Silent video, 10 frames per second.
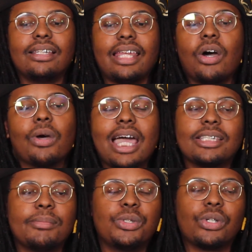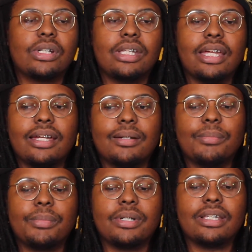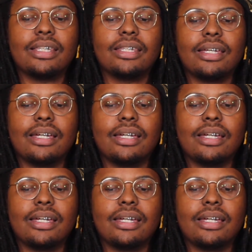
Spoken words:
Like all kinds of music on there, but